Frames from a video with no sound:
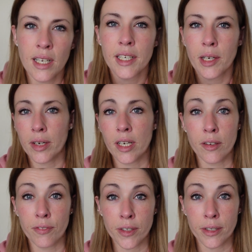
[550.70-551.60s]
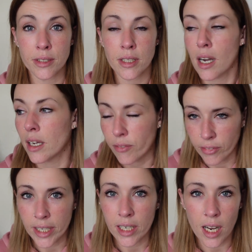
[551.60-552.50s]
Now, I love food. I
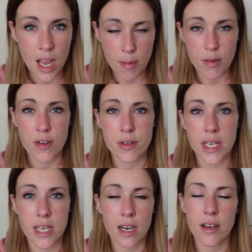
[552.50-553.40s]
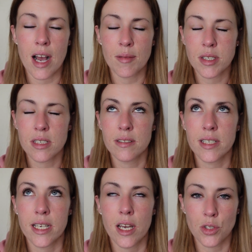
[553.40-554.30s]
am a foodie. I
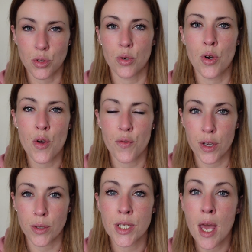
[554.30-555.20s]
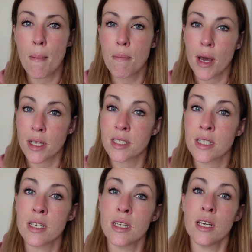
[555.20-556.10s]
absolutely adore food. But
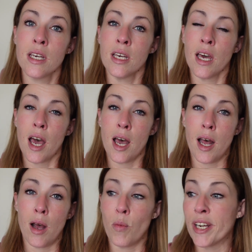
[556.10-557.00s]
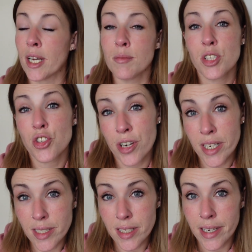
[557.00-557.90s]
when it comes to
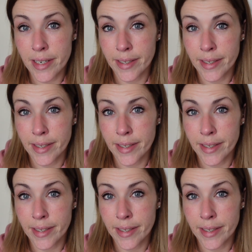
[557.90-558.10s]
treats,